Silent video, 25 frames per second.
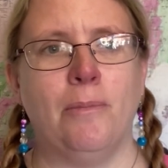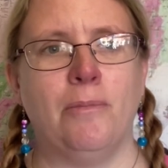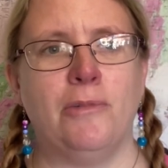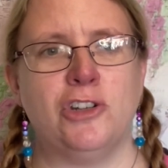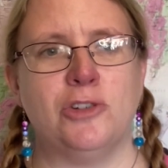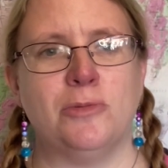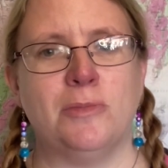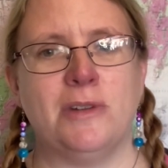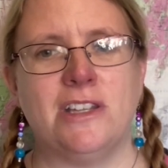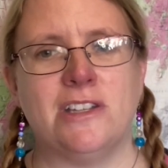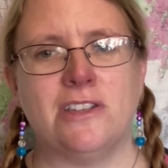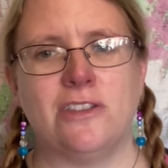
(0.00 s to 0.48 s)

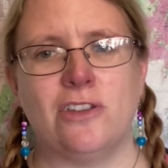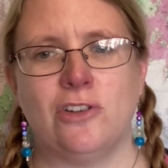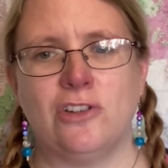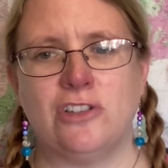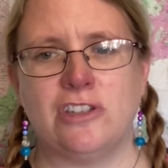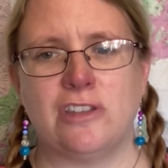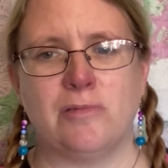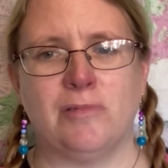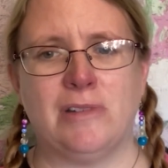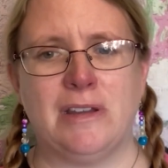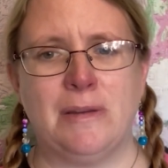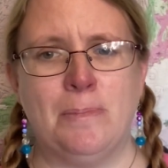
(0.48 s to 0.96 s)
which means
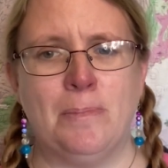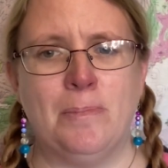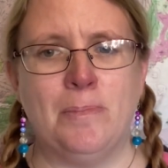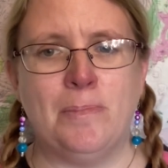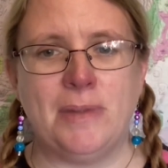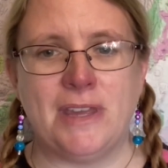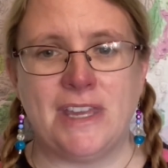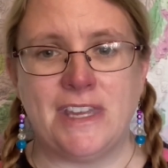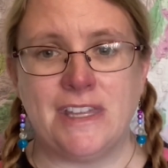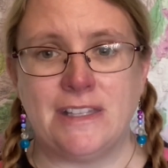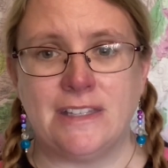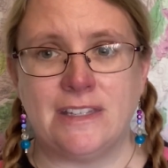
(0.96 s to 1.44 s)
those 3
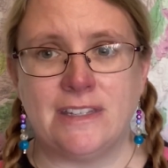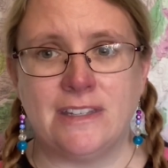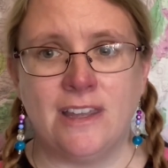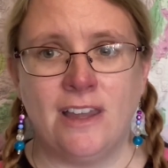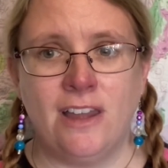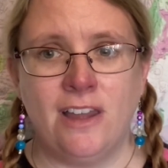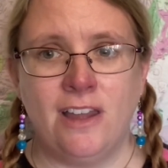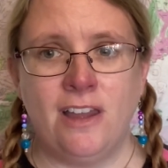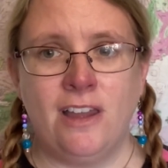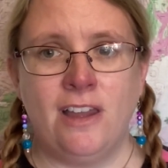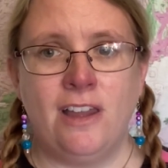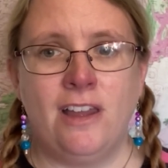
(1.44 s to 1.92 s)
beat
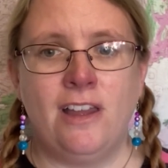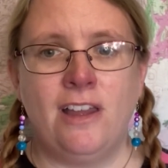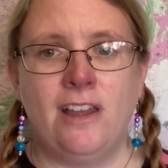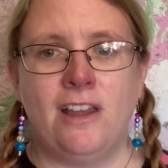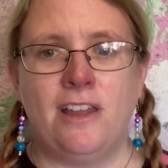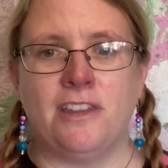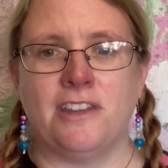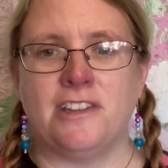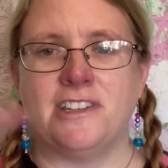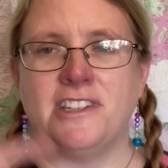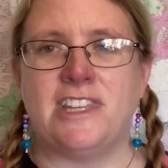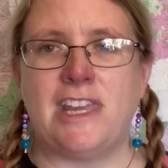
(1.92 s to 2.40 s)

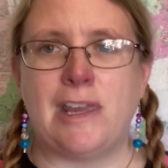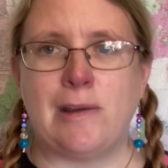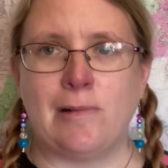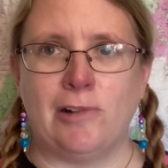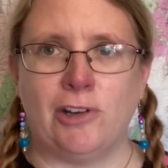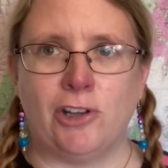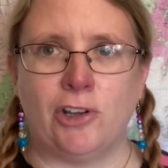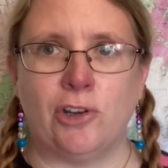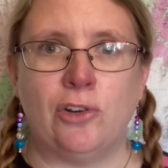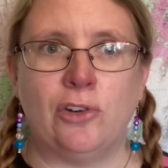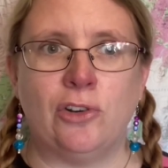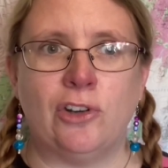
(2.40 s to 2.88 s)
the
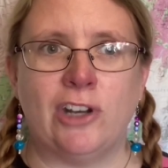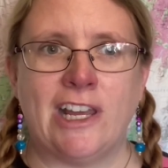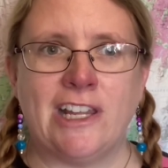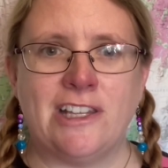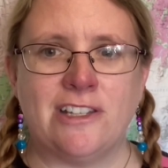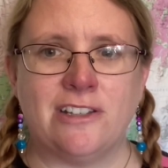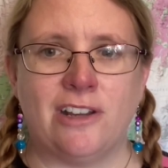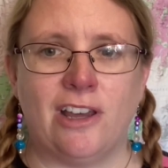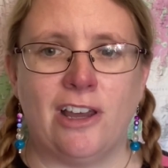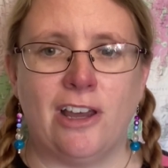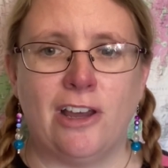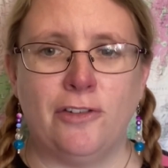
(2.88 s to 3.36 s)
Secret Lagoon on
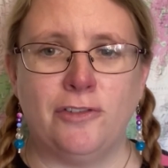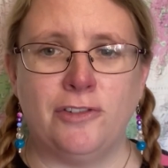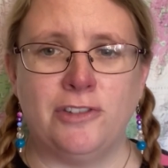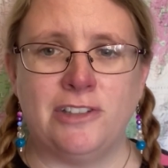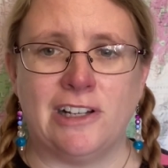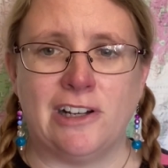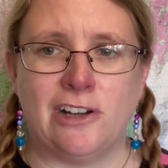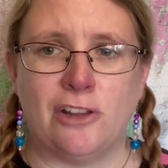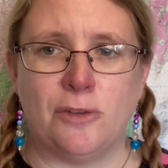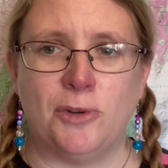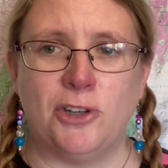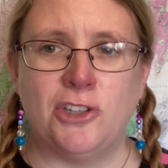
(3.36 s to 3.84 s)
8.5,
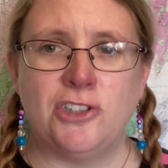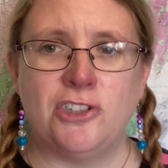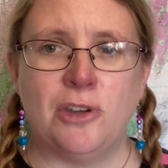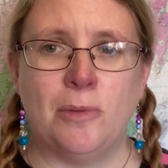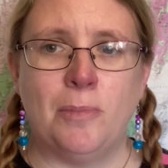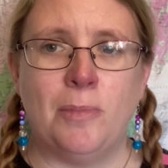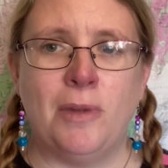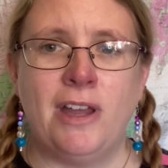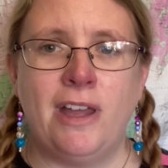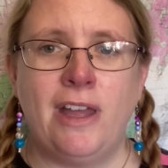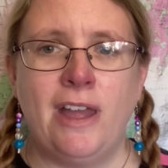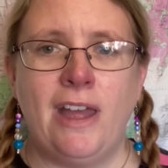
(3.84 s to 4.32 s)
still at the
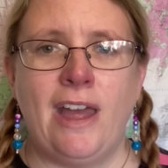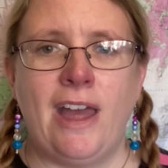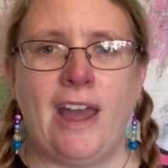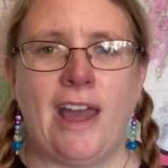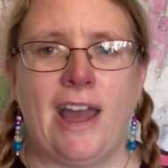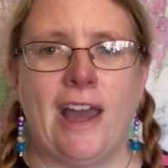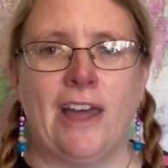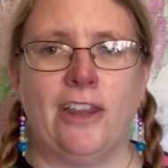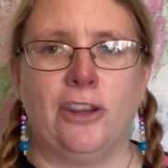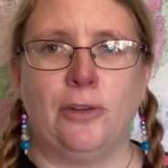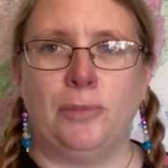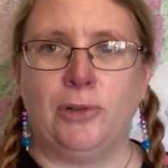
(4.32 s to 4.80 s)
bottom,
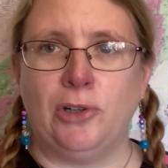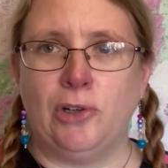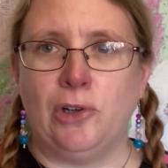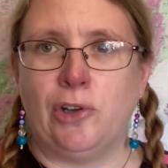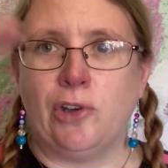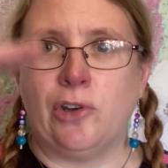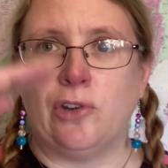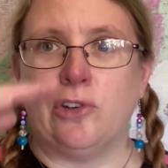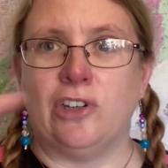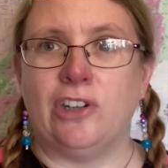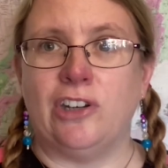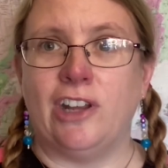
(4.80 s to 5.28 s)
and the Blue
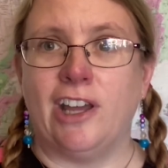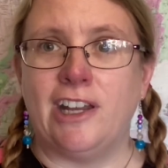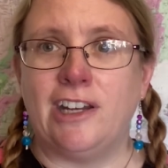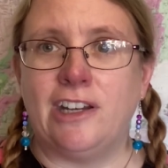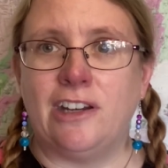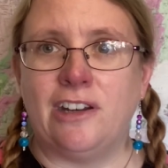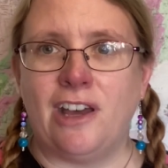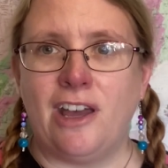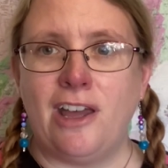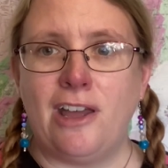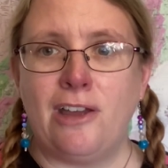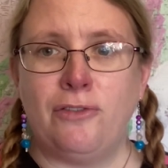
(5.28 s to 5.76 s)
Lagoon at
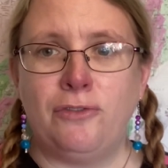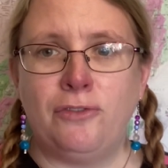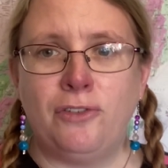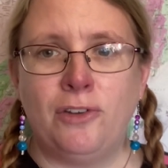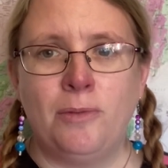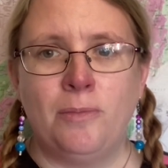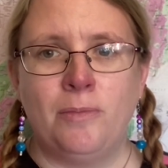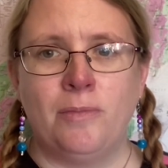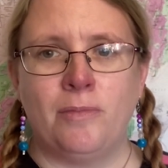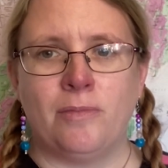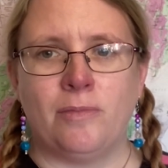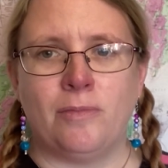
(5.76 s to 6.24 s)

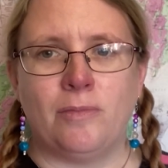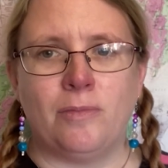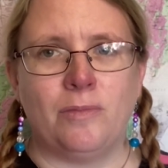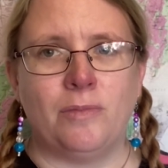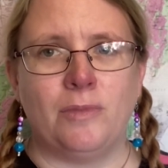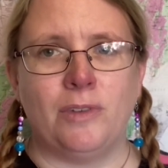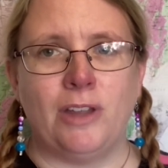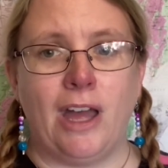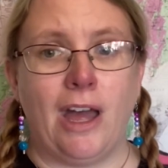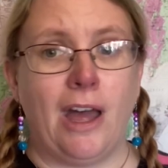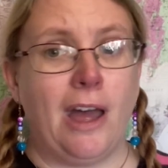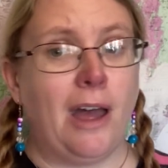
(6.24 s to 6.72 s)
9.5.
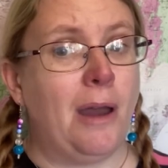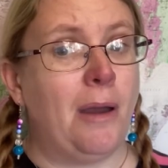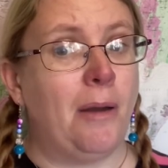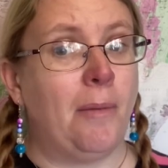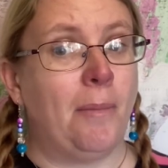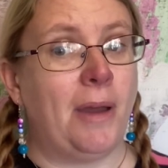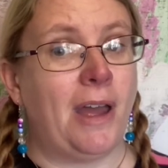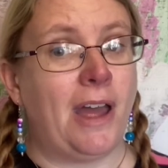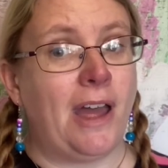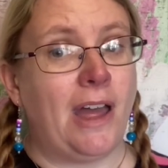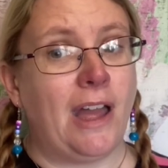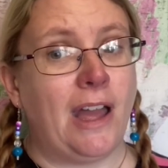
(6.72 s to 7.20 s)

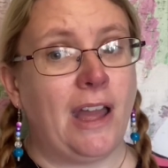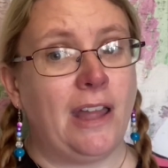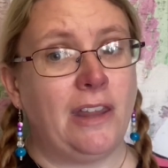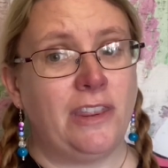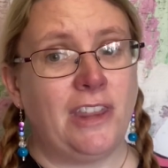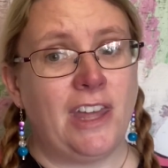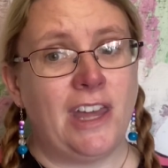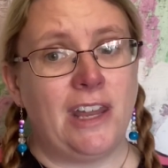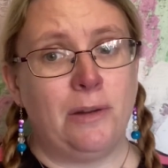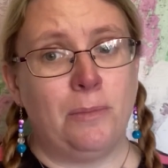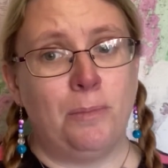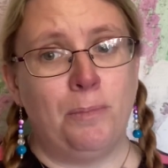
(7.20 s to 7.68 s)

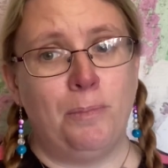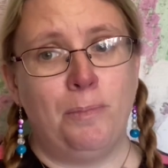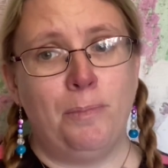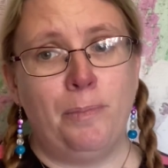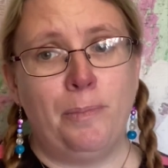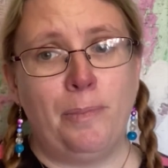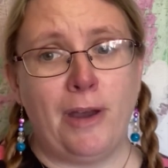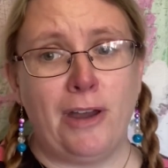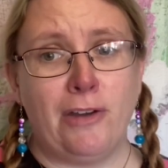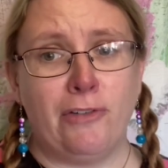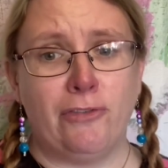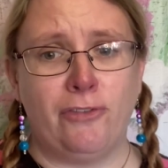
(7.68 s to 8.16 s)
And then
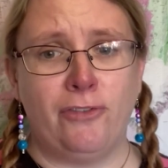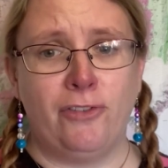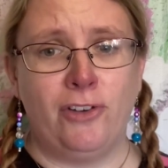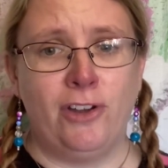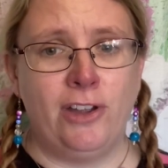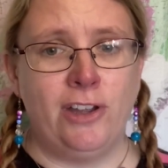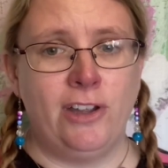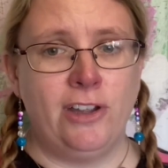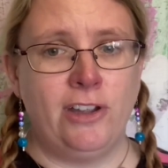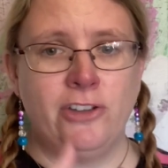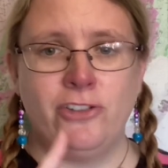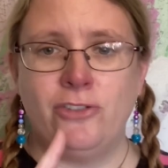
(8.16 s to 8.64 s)
above
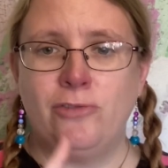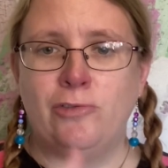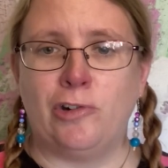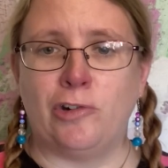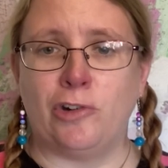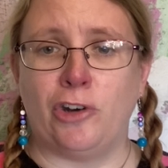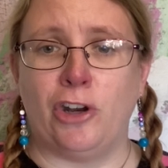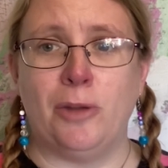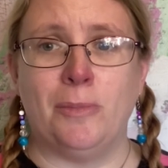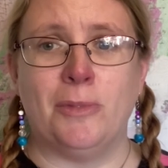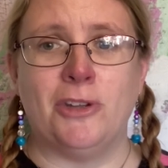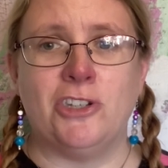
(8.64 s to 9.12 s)

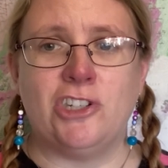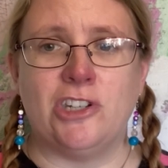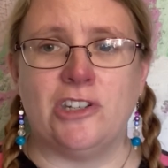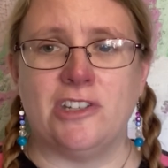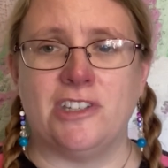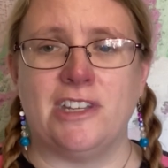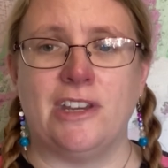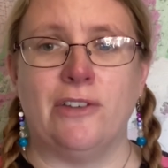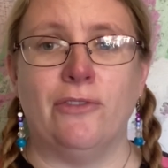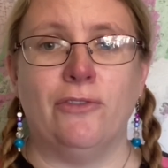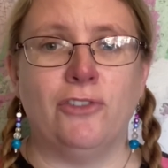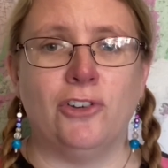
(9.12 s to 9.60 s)
Climber,
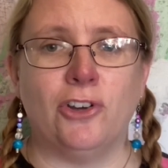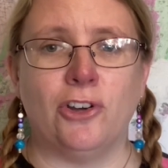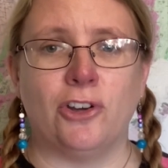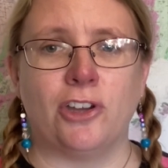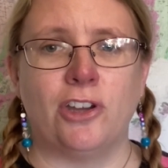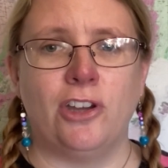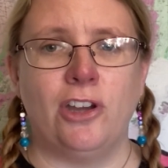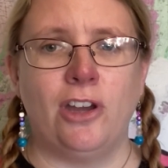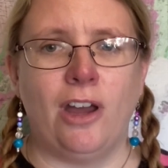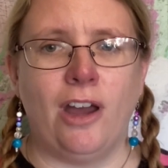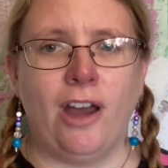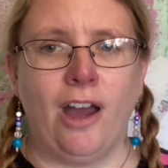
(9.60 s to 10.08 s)
GSE and
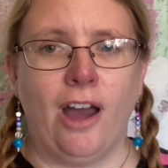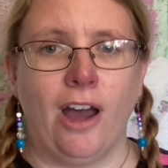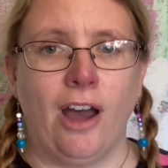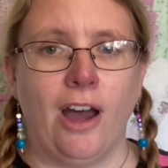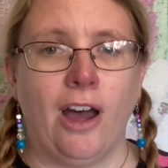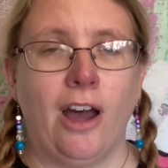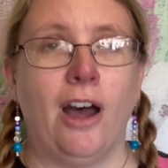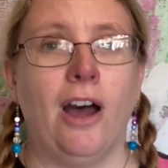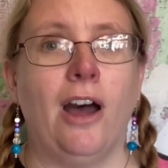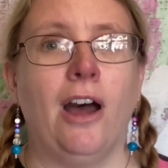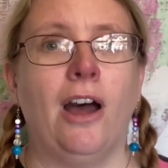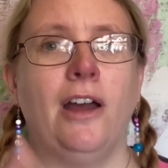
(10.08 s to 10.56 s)
Vök
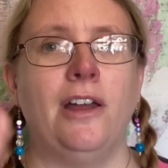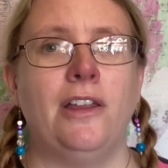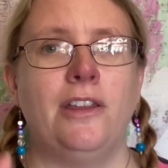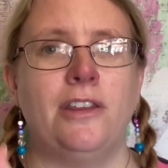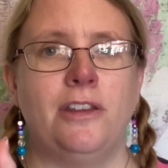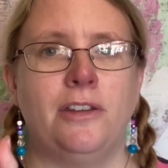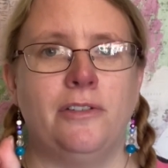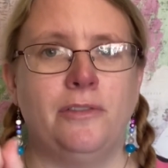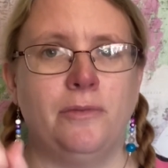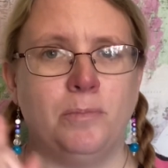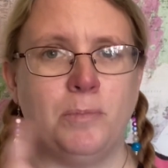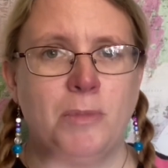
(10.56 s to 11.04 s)
are
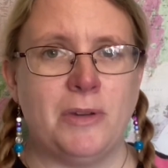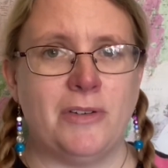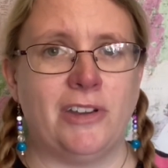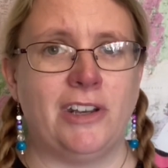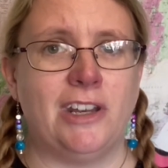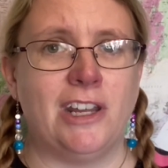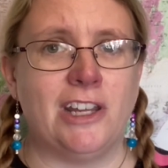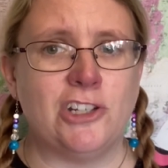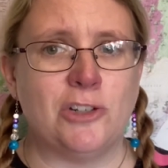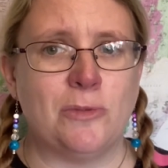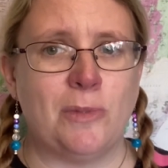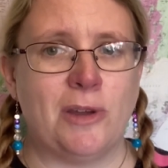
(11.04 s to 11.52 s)

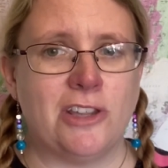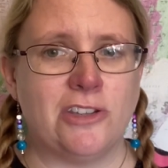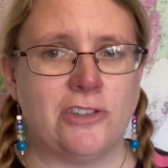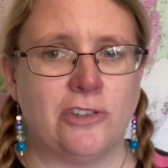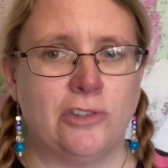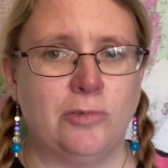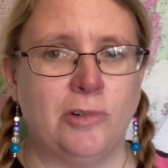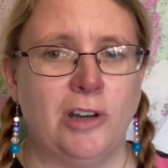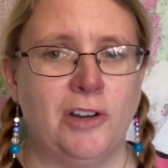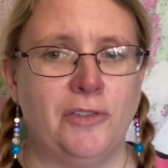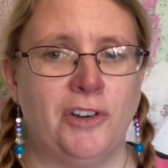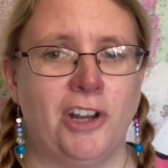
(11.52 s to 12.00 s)
Mira Nature
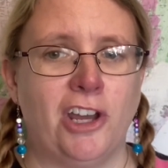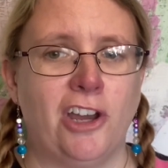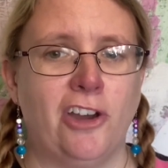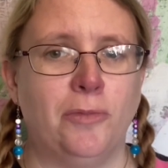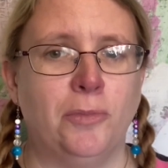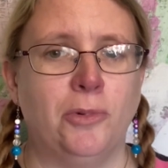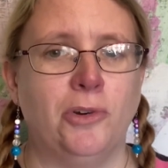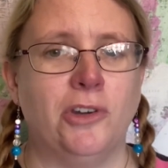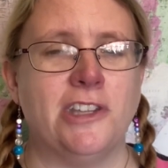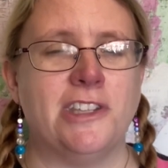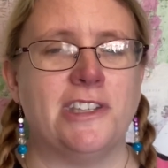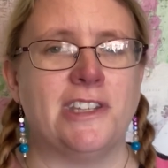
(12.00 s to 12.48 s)
Baths on
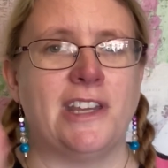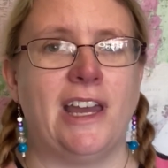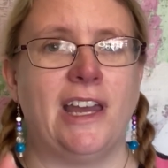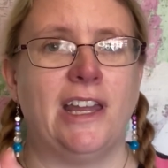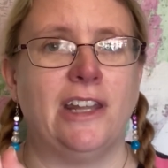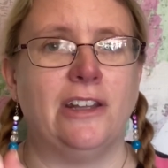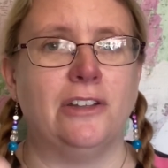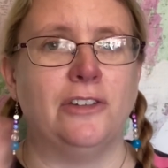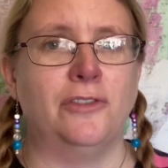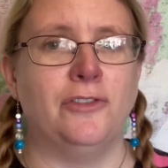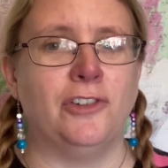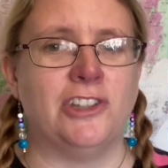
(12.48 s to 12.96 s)
12.5 points
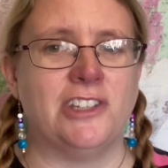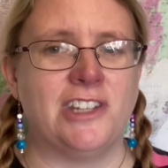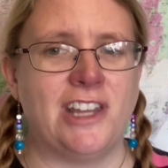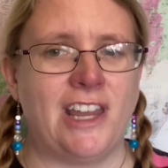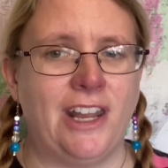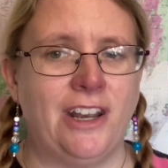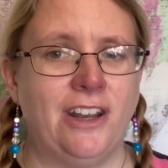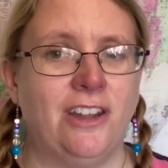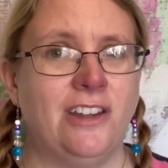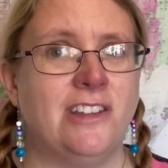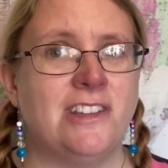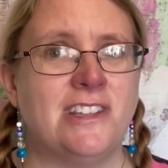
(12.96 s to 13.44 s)
and
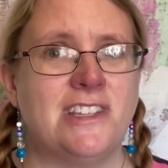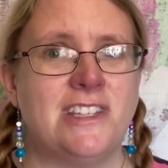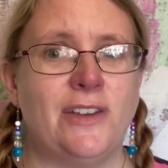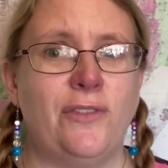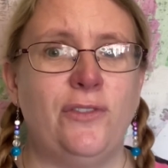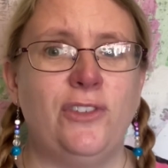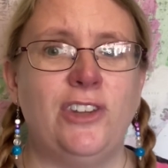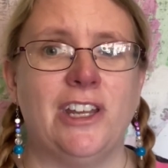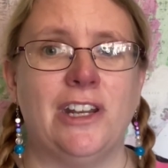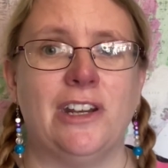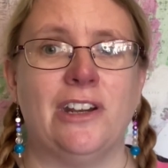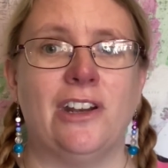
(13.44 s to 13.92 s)
Fontana at
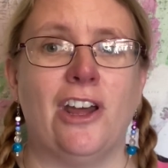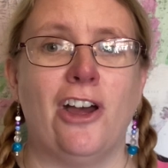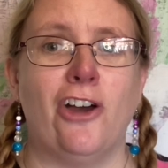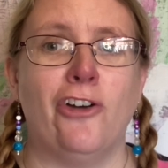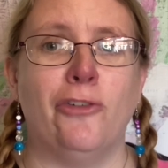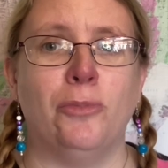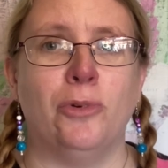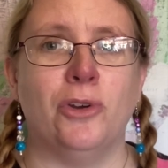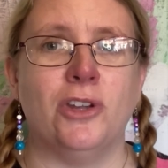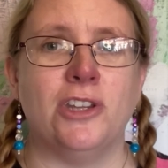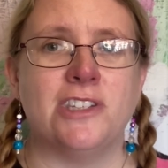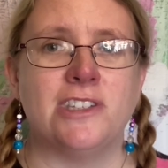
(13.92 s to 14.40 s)

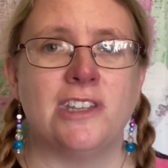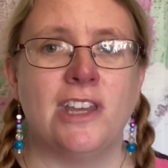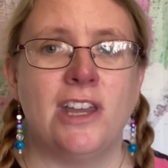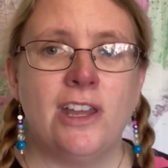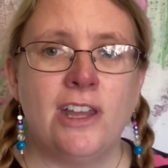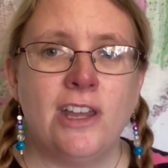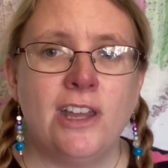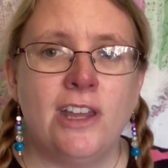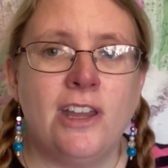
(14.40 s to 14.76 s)
17.5 points.